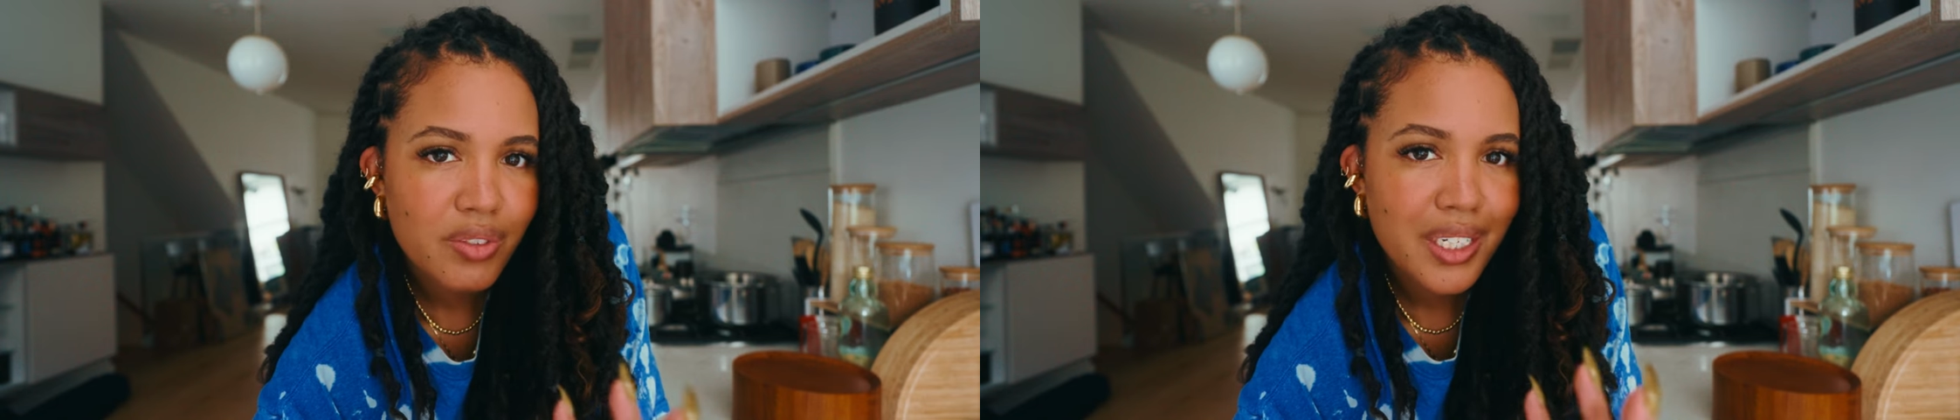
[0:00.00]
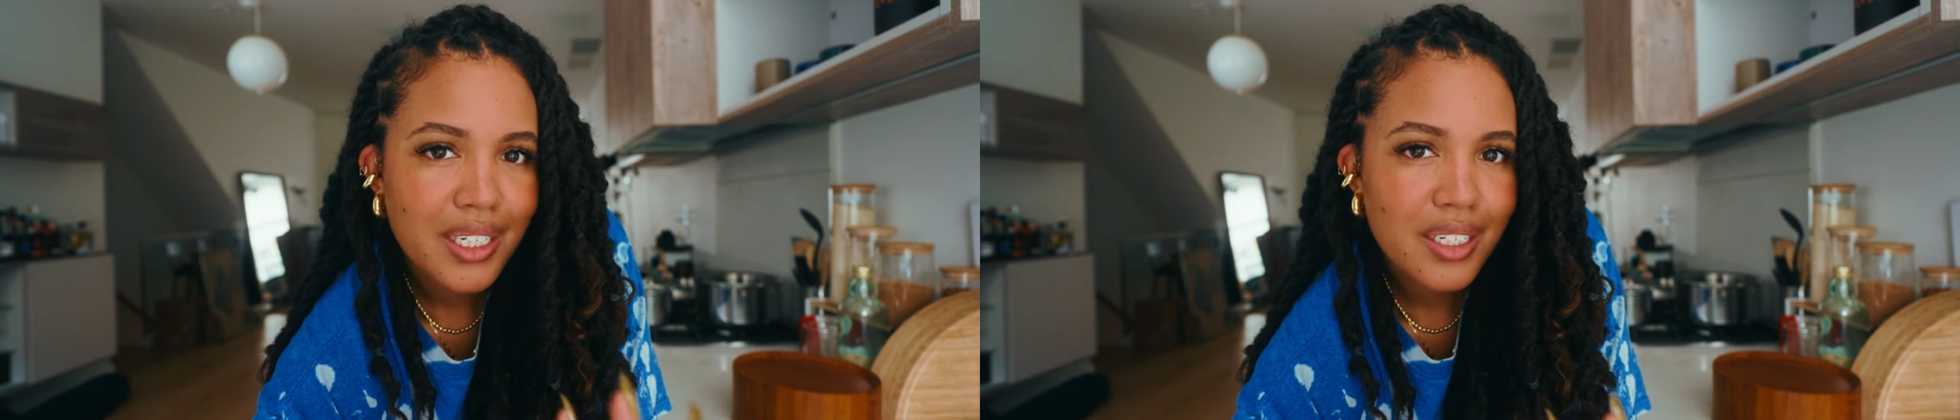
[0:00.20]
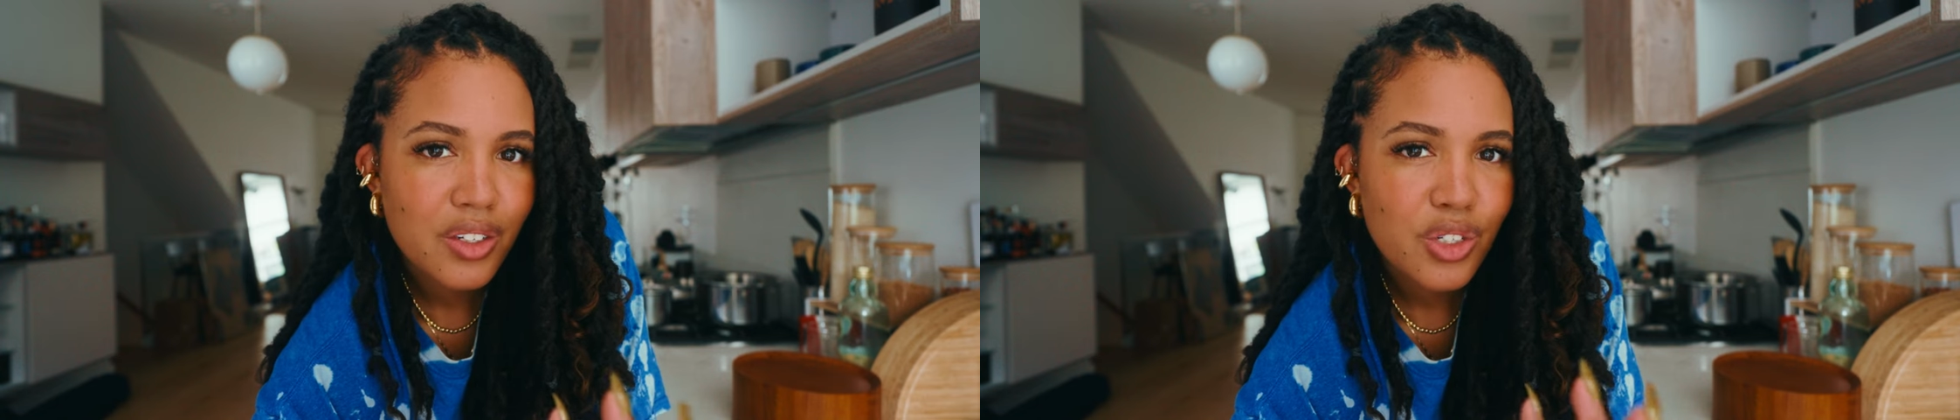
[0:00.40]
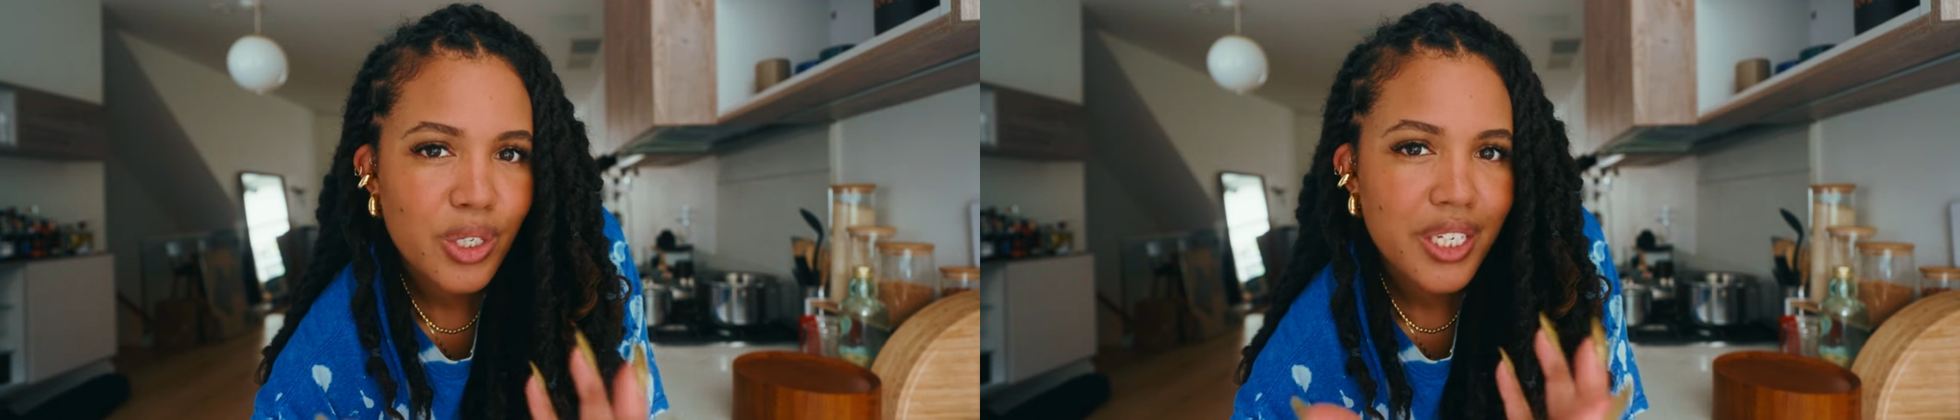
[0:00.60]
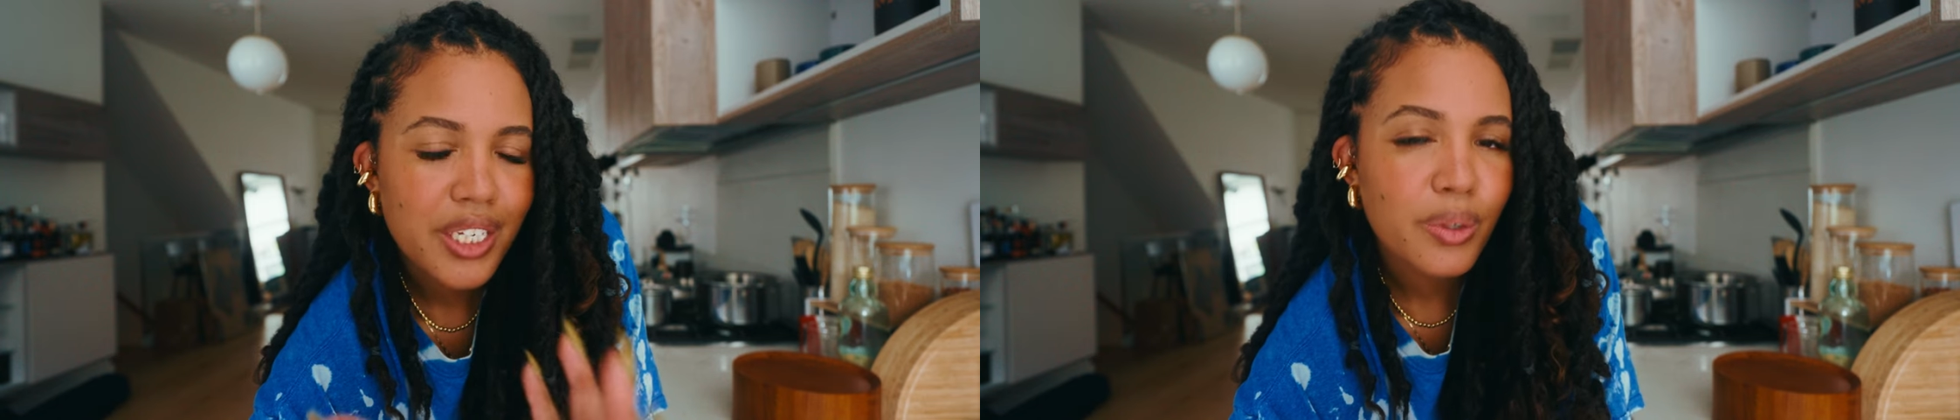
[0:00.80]
needed to
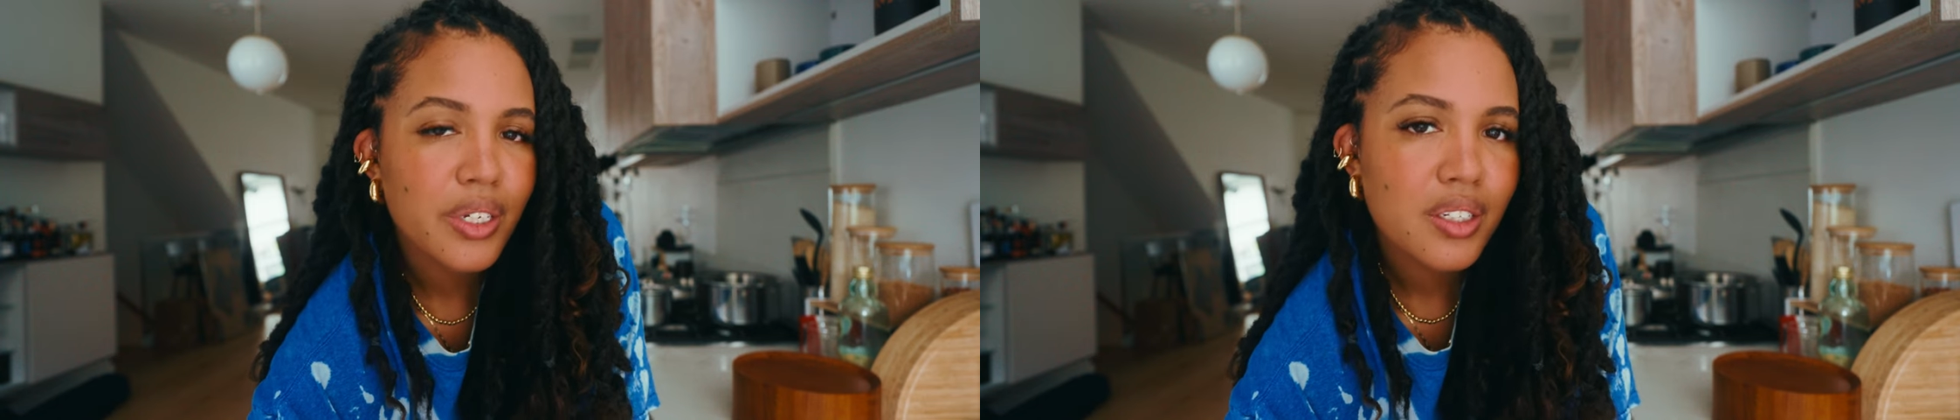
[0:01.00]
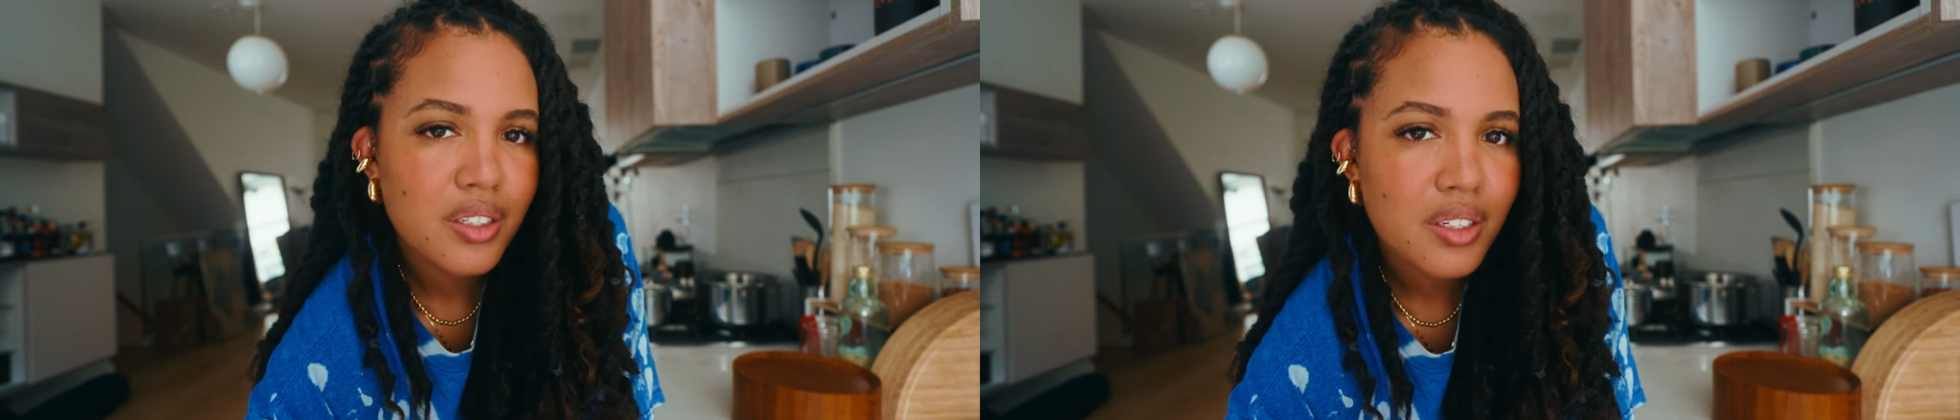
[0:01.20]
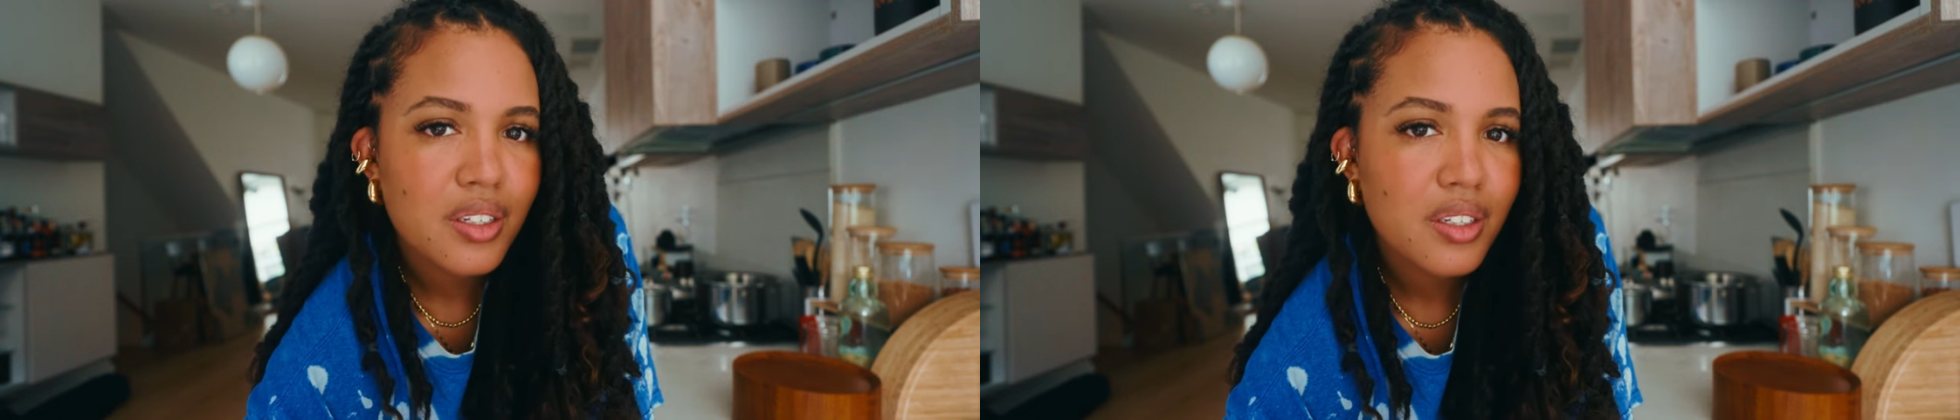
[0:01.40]
hear it